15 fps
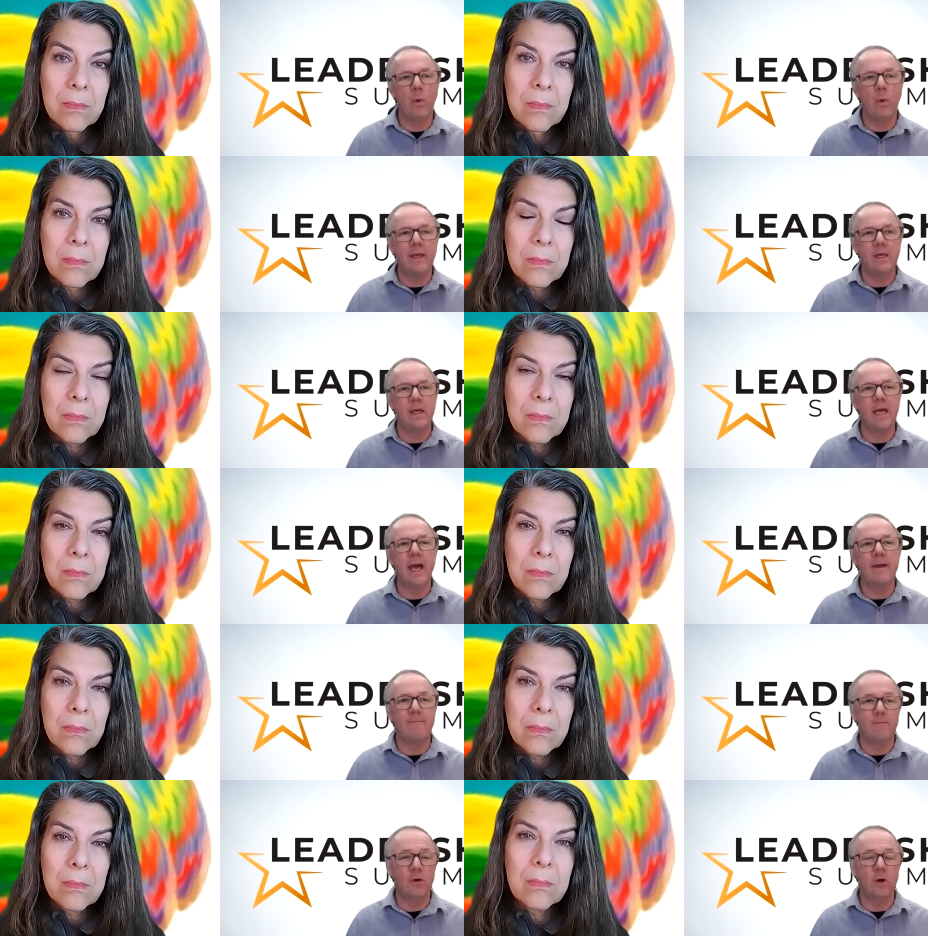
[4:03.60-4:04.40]
Speaker 1: where you
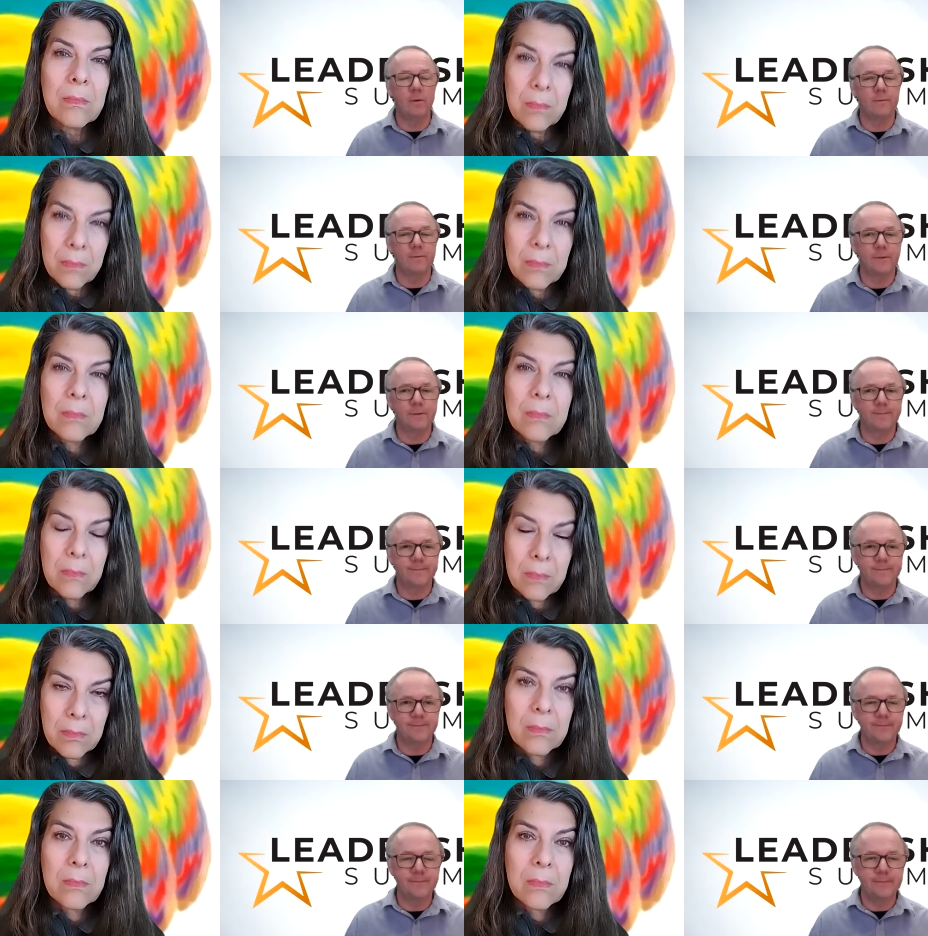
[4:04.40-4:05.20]
get involved.
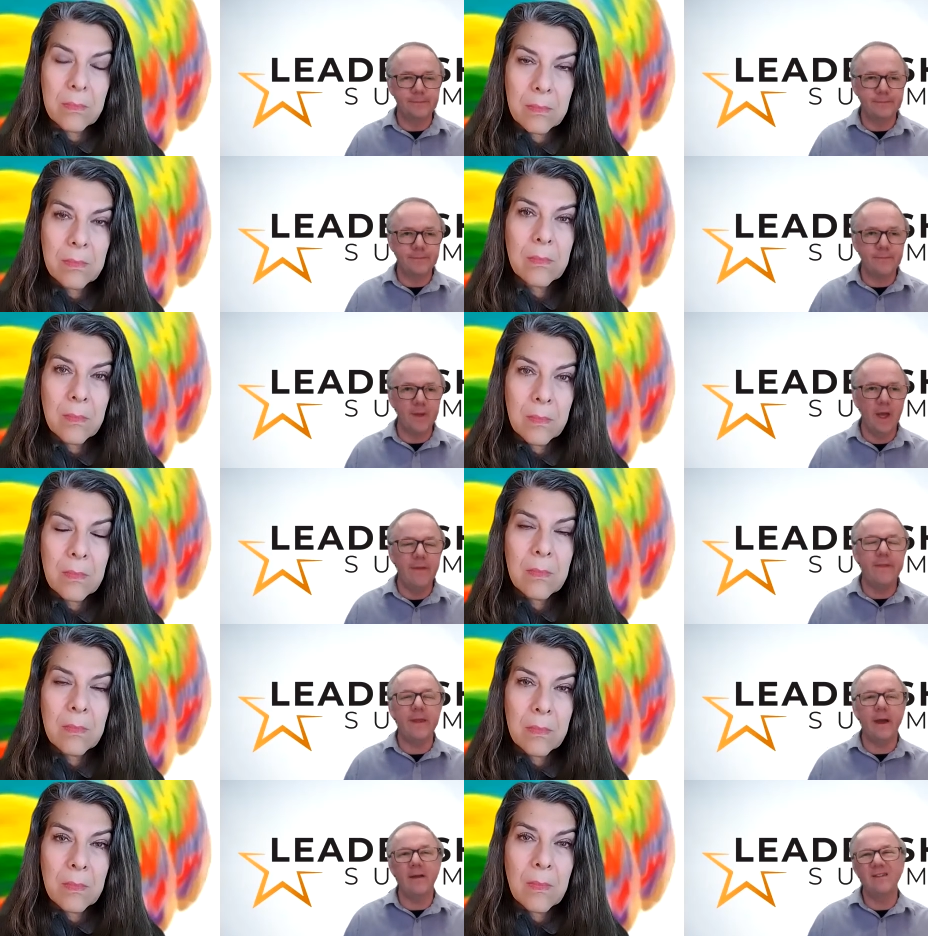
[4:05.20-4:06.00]

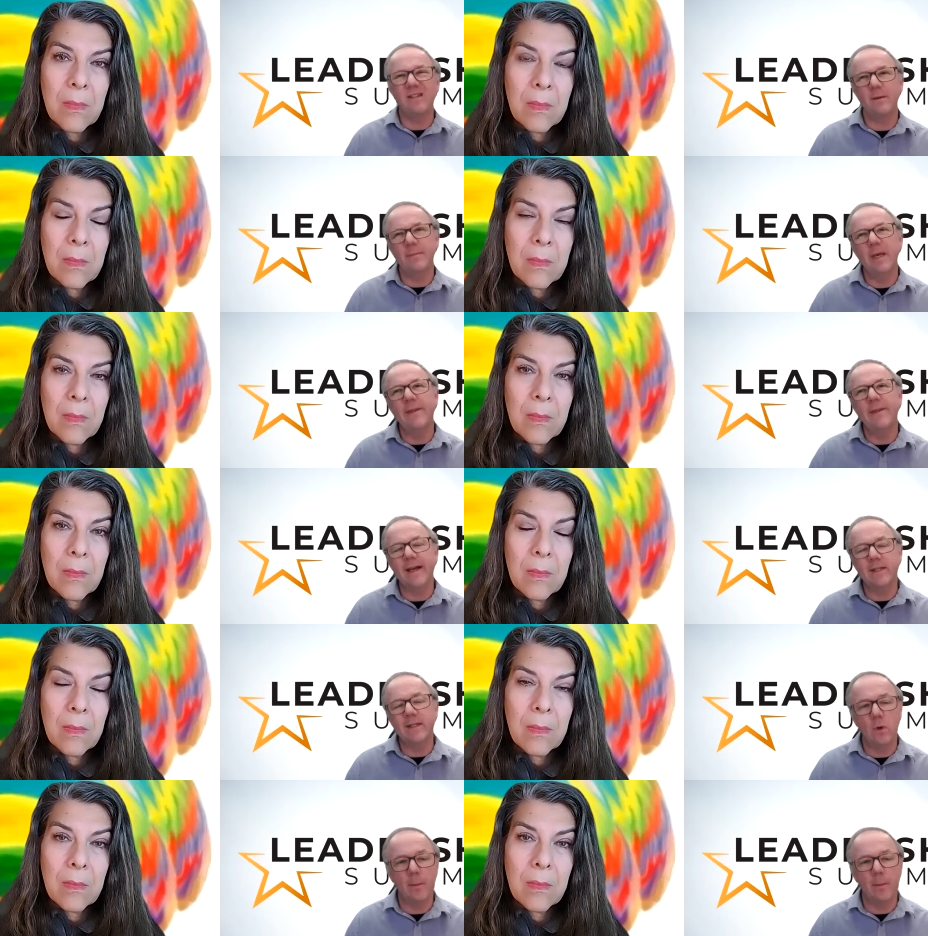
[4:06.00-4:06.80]
And, and to me,
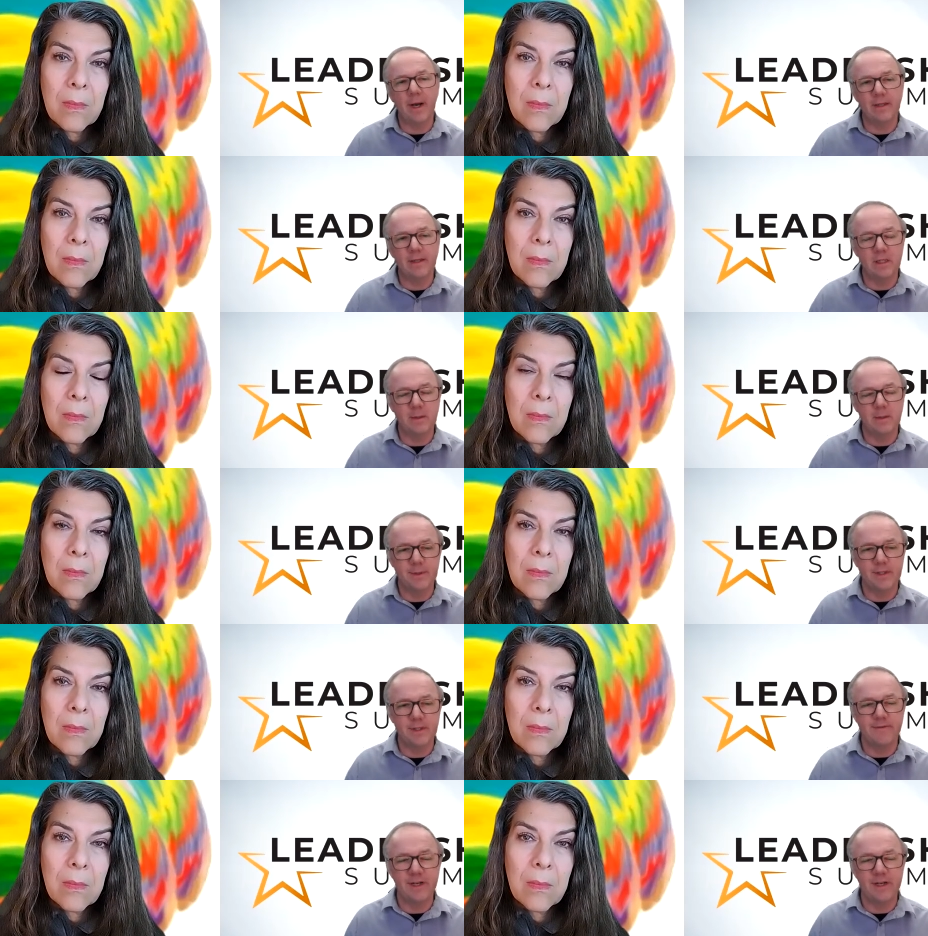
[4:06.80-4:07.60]
that's what
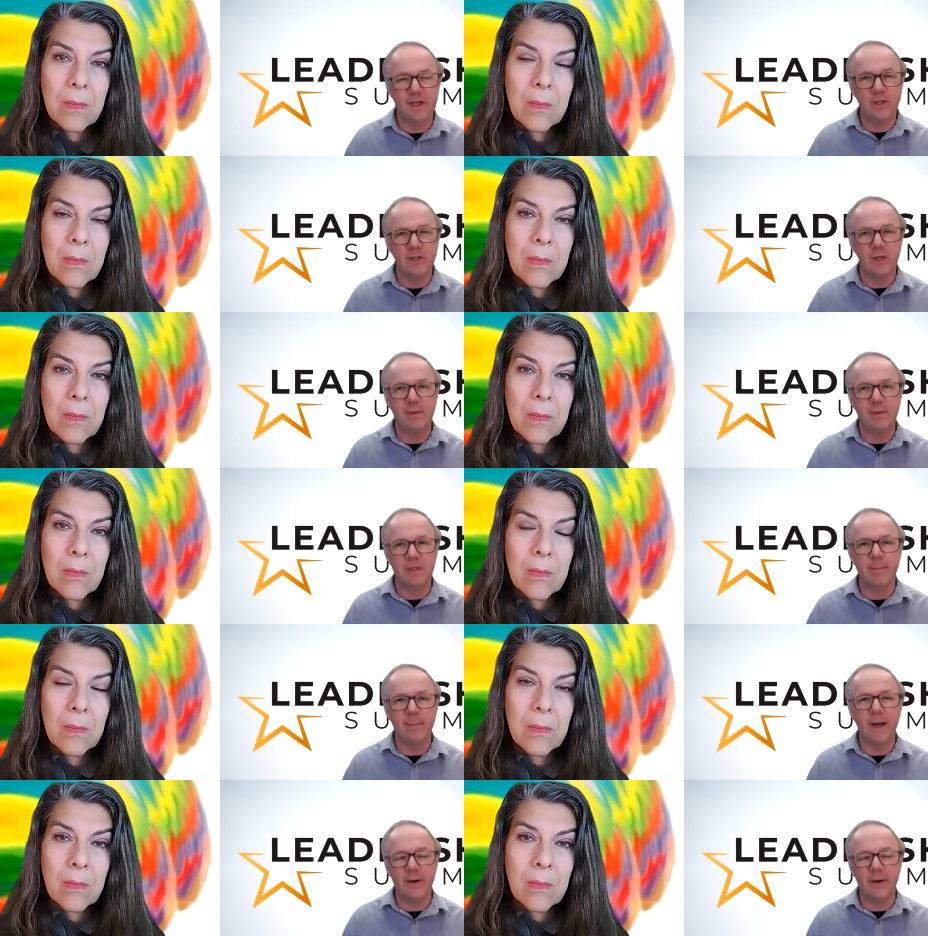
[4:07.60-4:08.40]
participative leadership is
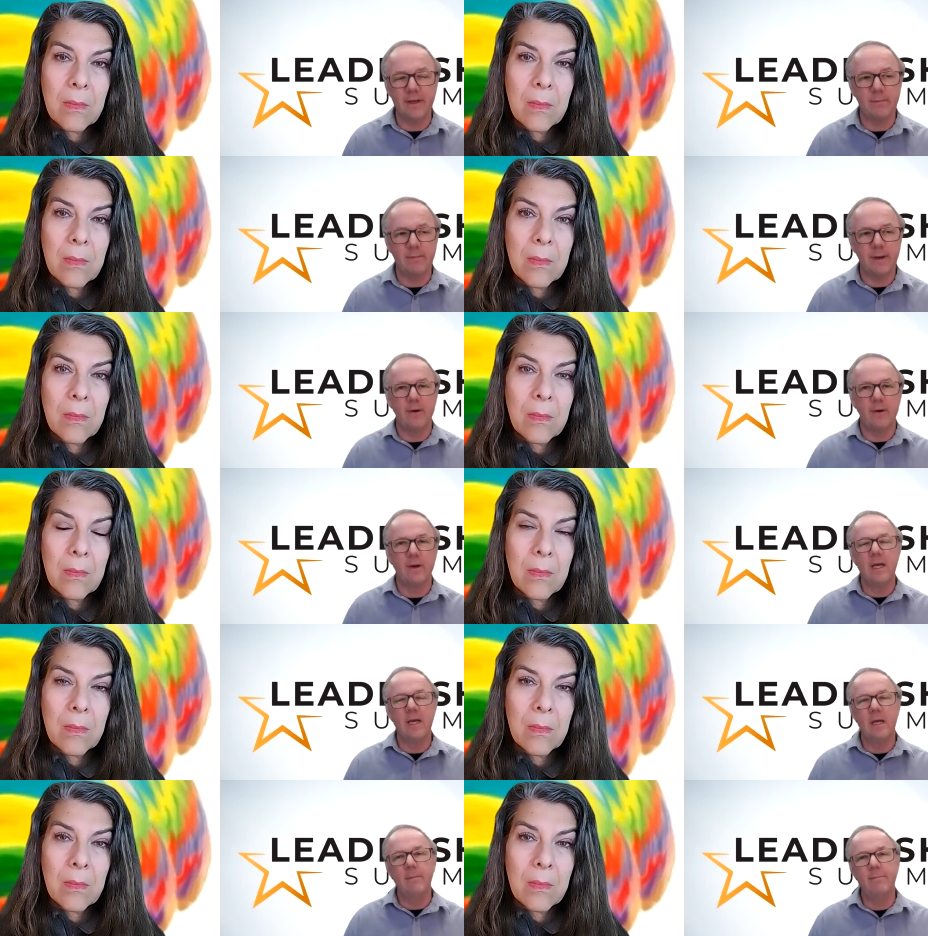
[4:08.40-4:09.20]
about. It's about
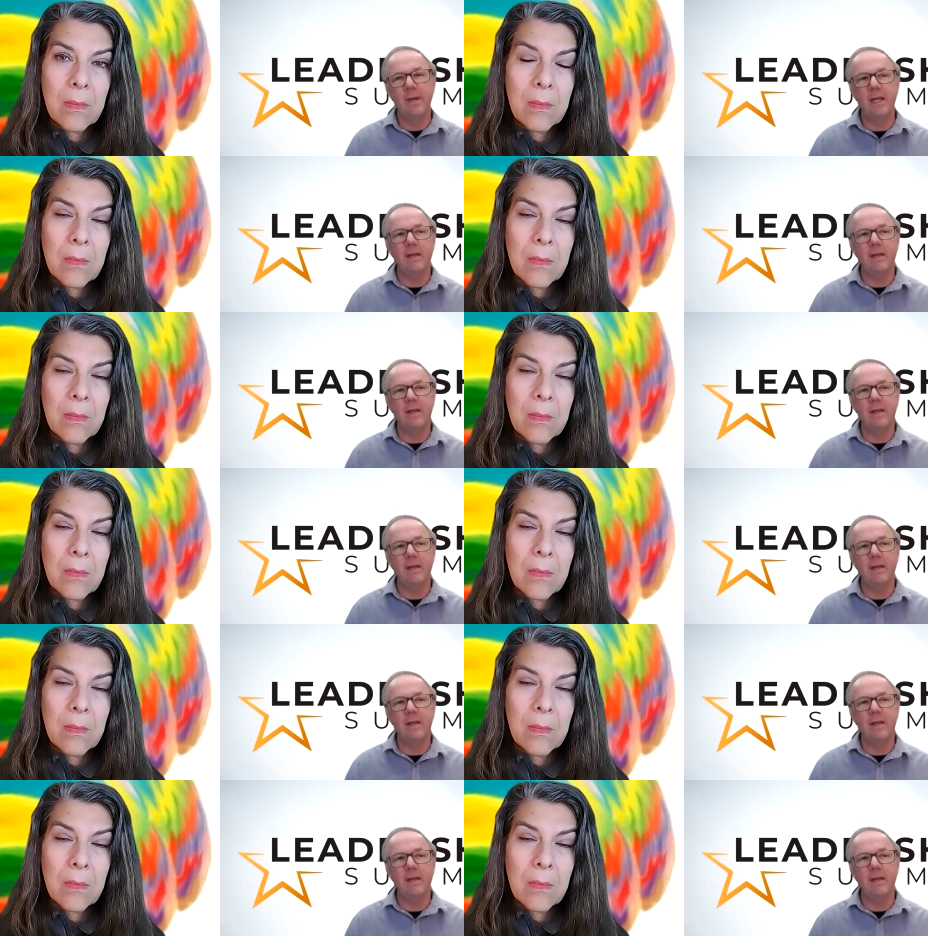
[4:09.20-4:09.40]
being